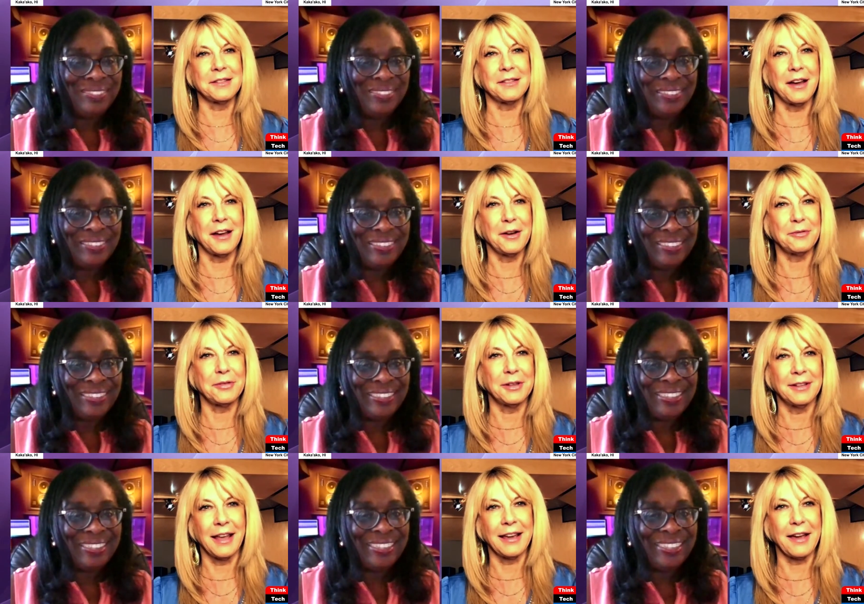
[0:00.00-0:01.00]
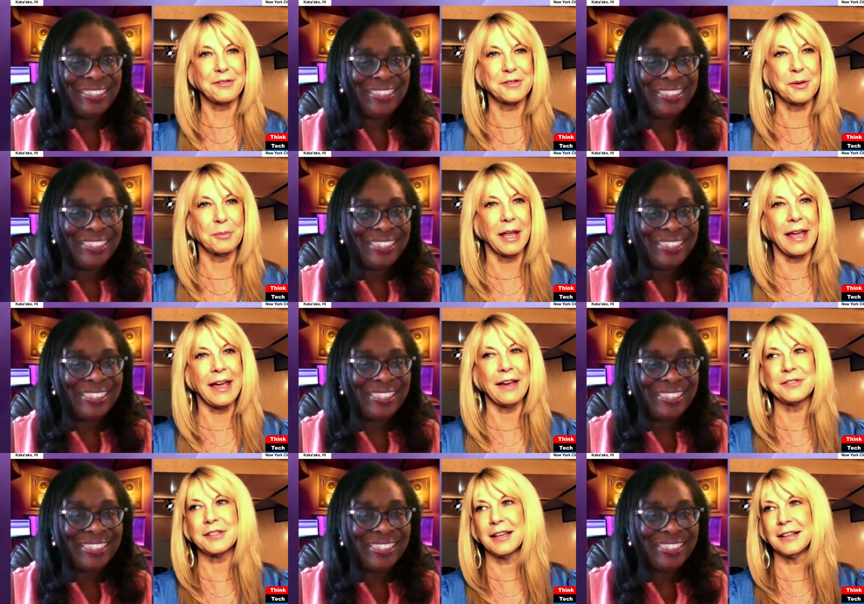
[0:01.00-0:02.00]
Speaker 1: and stuff, and like have some
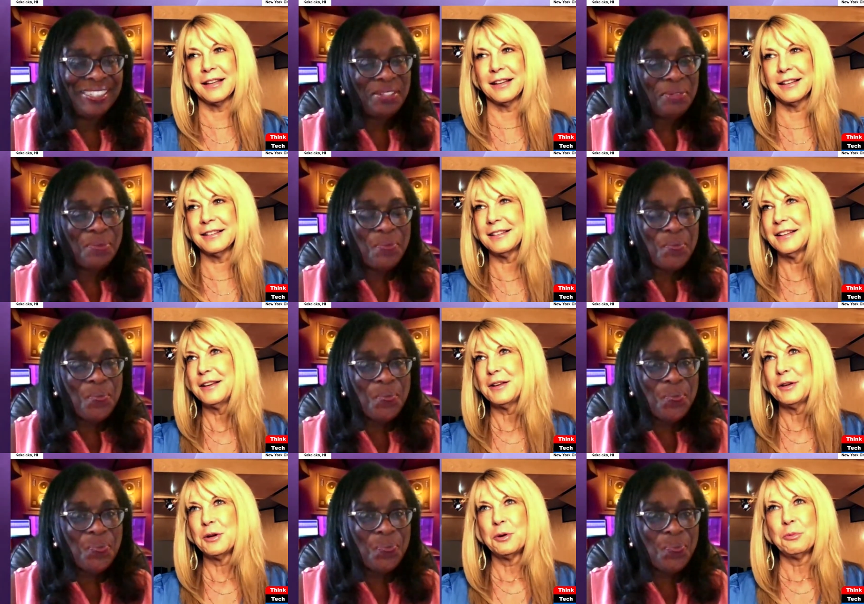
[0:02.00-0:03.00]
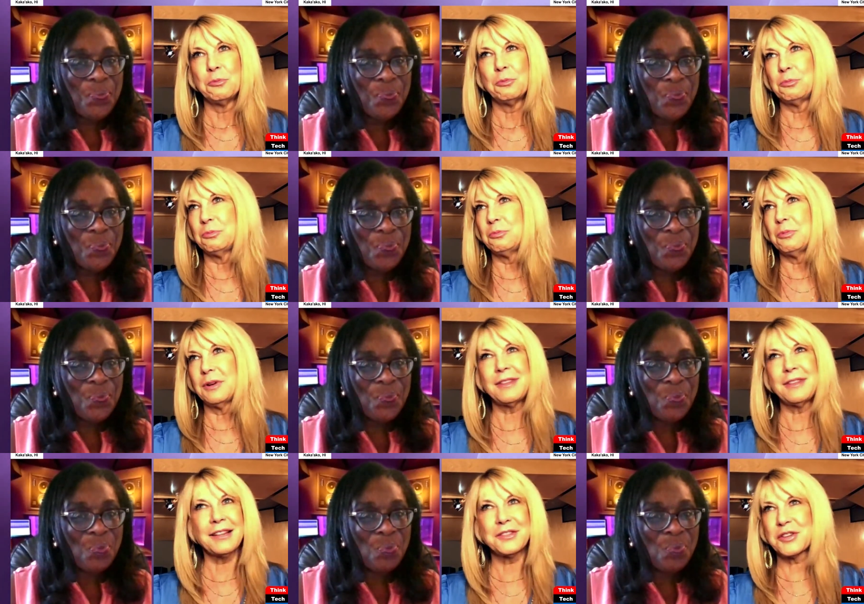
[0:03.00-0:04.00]
laughs, and uh,
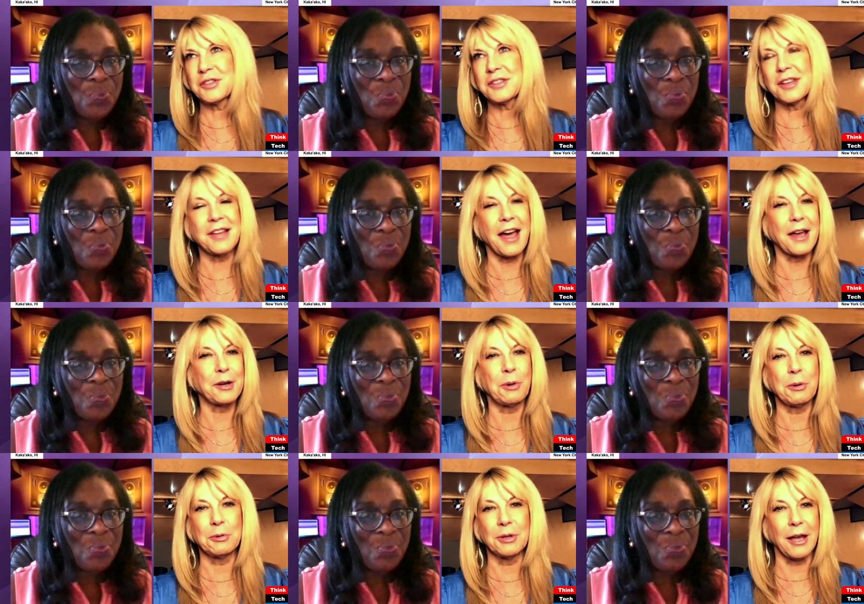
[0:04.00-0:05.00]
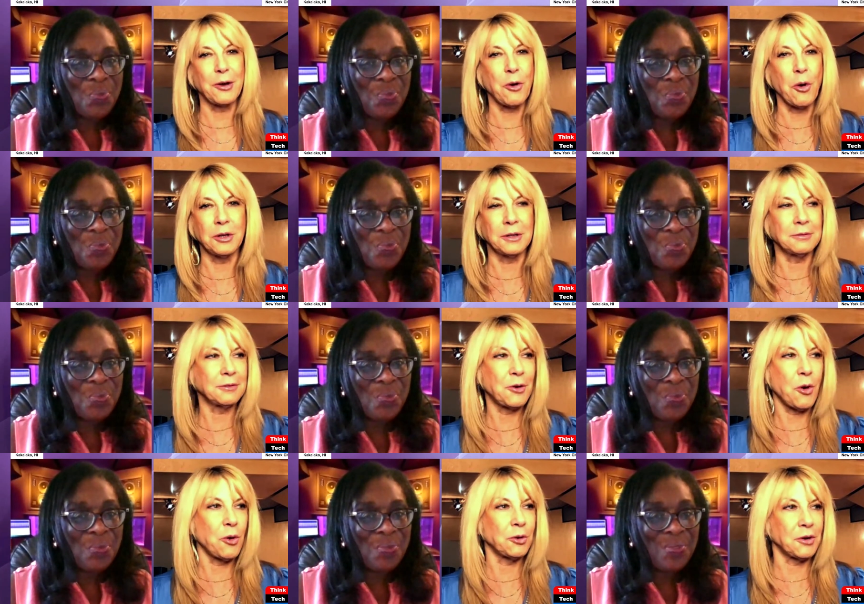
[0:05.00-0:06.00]
that's just the title we were like calling
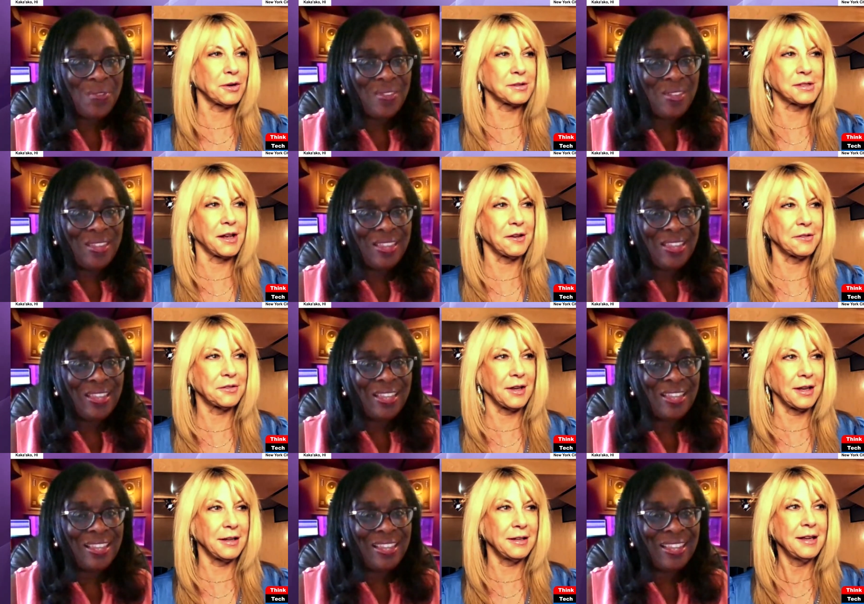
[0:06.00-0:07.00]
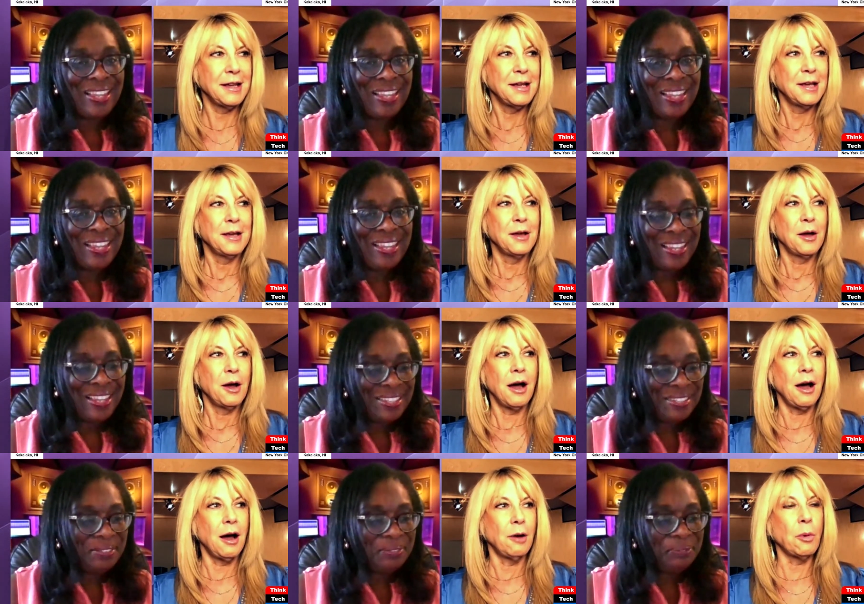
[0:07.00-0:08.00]
calling ourselves. And
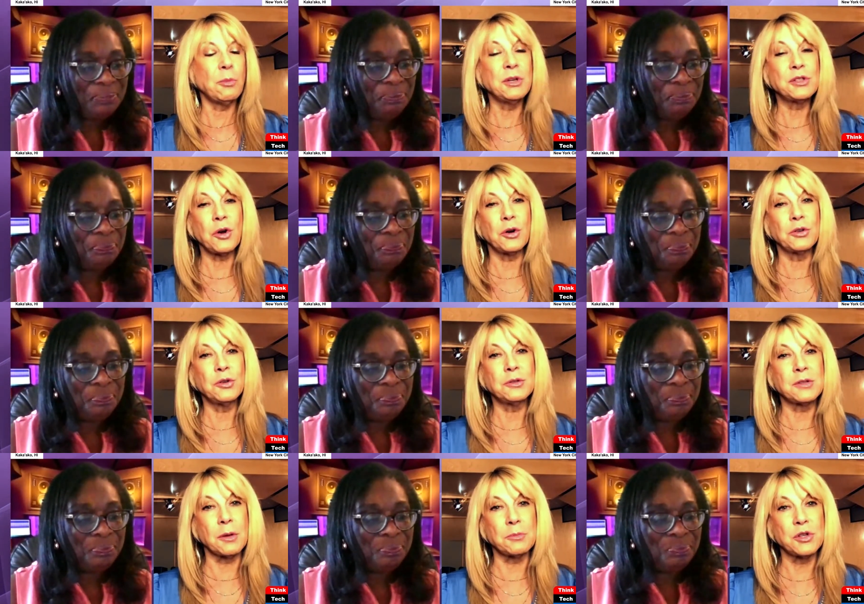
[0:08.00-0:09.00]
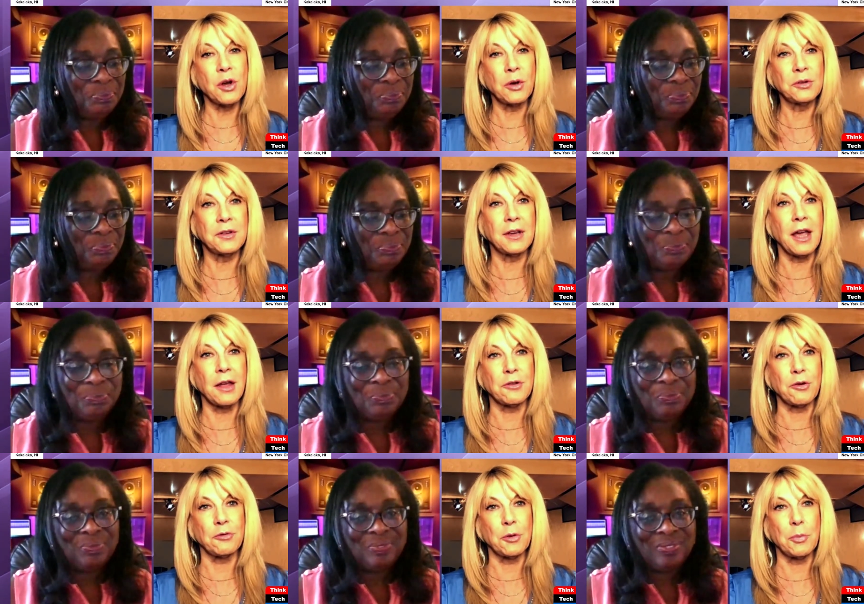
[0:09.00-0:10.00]
uh, when we started doing some shows
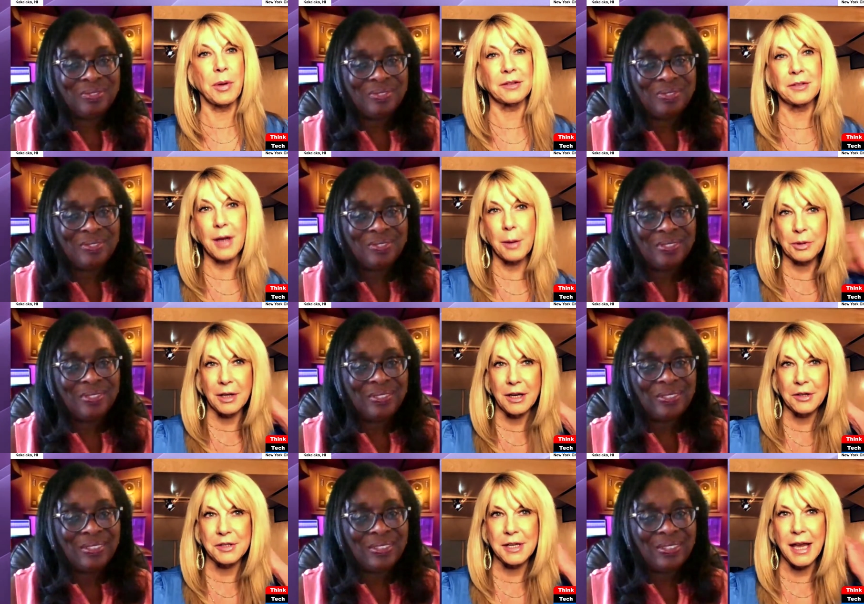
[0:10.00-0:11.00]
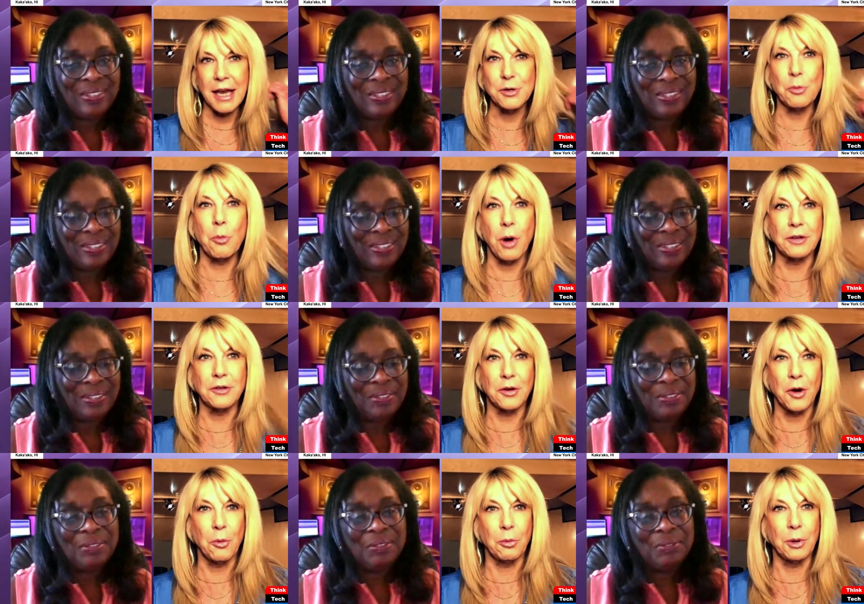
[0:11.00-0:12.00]
together over the past couple years, the agent wanted to
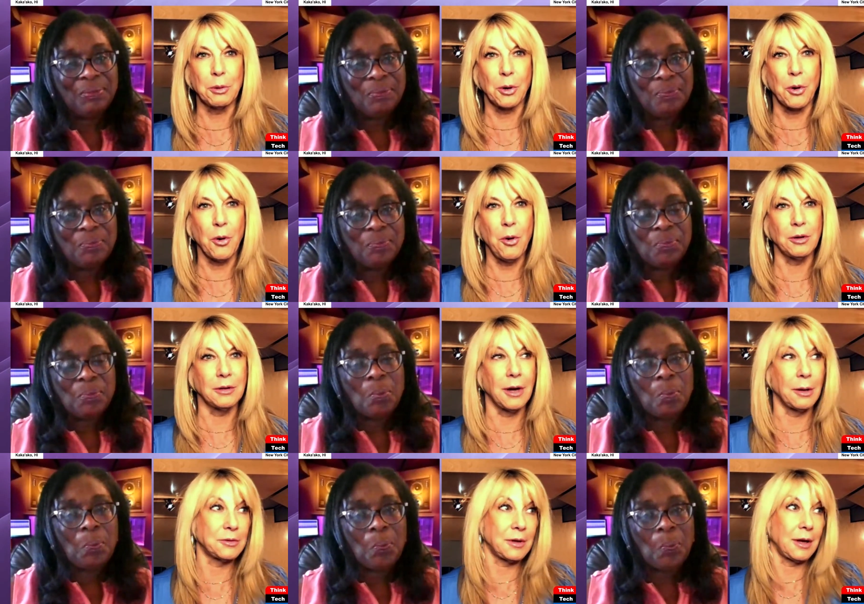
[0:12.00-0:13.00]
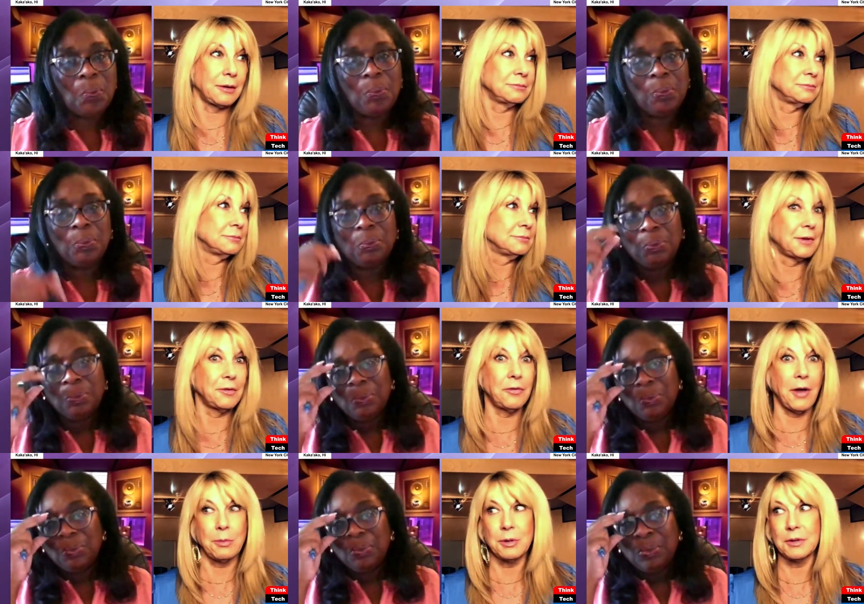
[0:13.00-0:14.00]
know what we were called, and I was like, "The
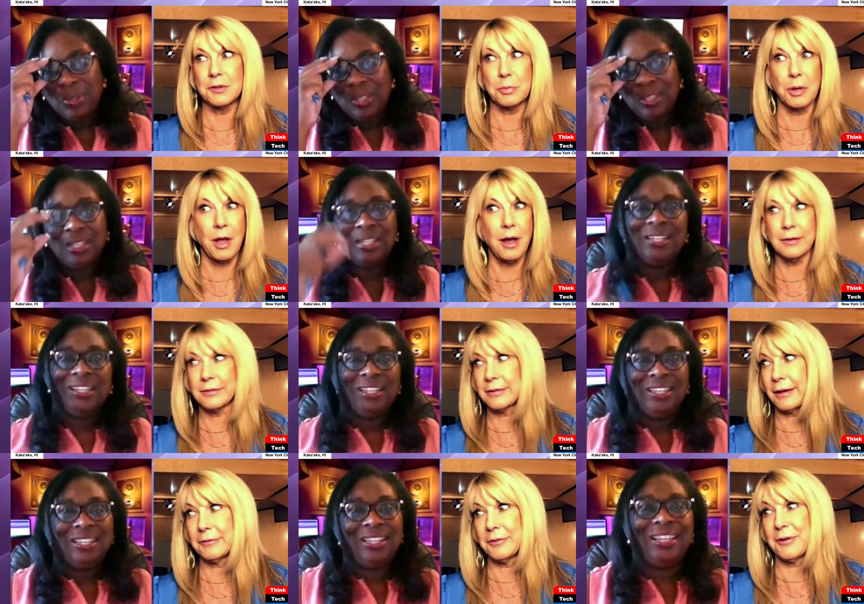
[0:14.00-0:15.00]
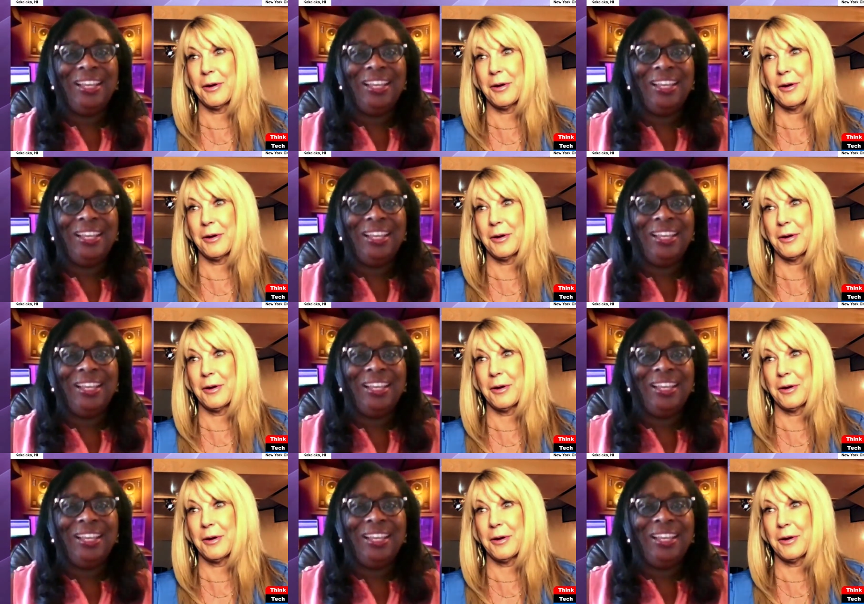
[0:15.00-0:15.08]
Fabulous Blondes." I don't